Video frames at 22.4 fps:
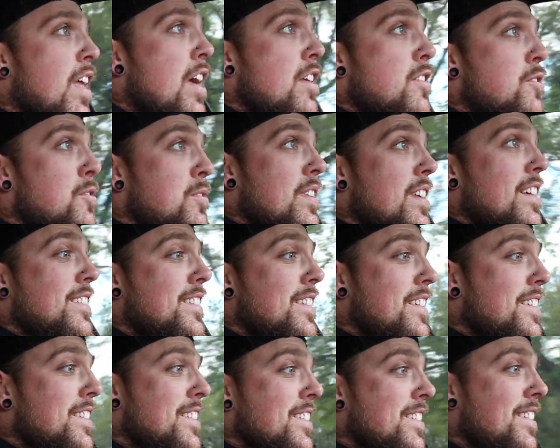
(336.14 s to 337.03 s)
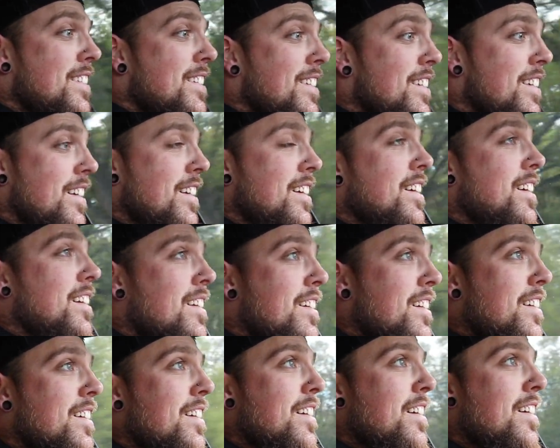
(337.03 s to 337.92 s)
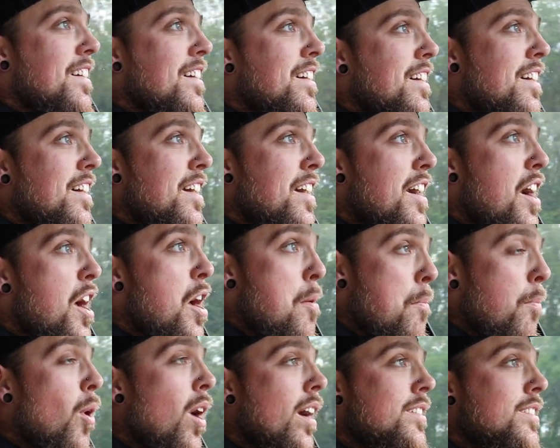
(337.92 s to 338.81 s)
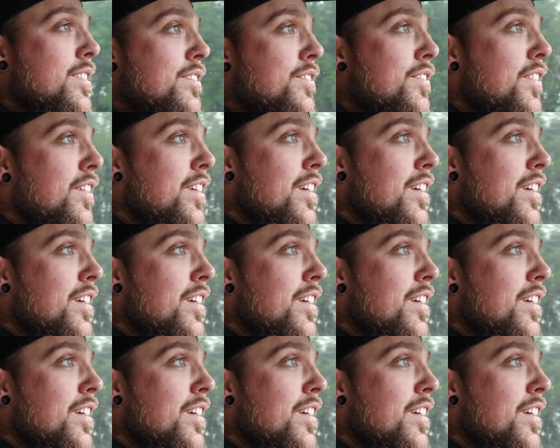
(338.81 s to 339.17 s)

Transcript: Dude, this is impressive.